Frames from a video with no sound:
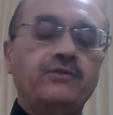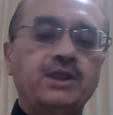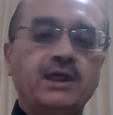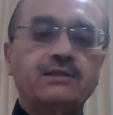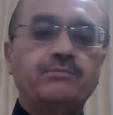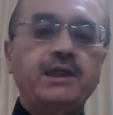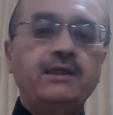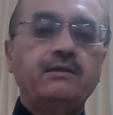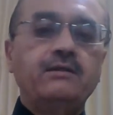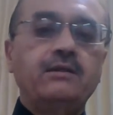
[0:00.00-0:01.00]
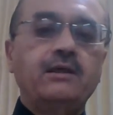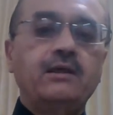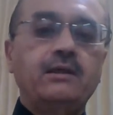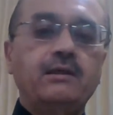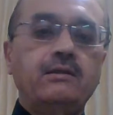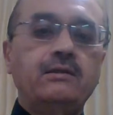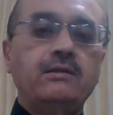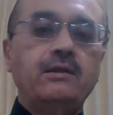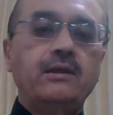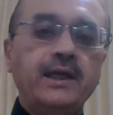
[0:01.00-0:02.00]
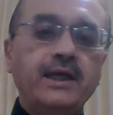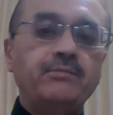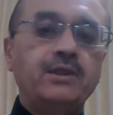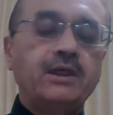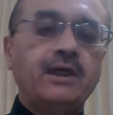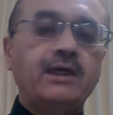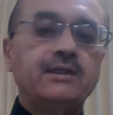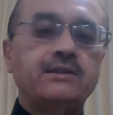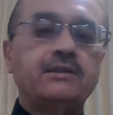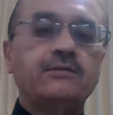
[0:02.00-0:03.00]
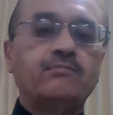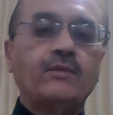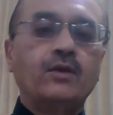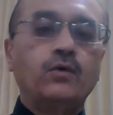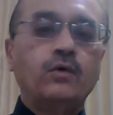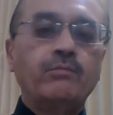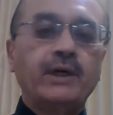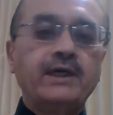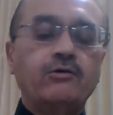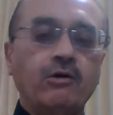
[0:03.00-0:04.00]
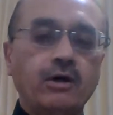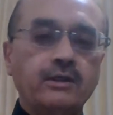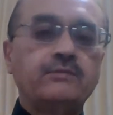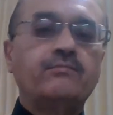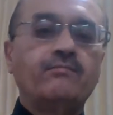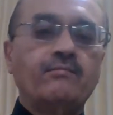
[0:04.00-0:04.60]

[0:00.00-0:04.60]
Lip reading: which has been named as OMICRON